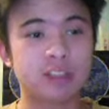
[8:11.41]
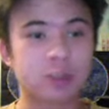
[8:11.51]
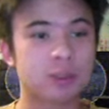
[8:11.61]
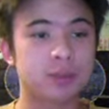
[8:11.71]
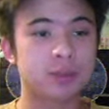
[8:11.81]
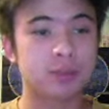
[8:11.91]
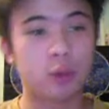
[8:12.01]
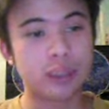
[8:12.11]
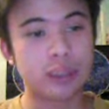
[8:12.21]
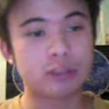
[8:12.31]
scores
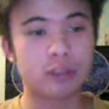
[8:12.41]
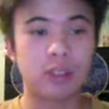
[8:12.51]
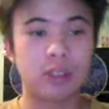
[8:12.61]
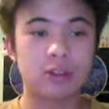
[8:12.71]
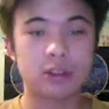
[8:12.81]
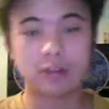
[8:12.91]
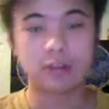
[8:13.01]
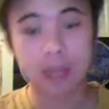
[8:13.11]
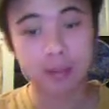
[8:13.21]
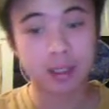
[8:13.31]
points from here to
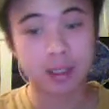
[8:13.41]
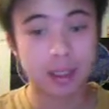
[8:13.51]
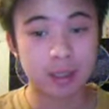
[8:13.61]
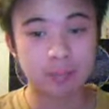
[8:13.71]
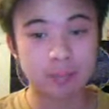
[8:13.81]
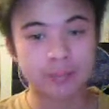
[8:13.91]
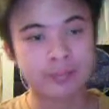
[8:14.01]
time.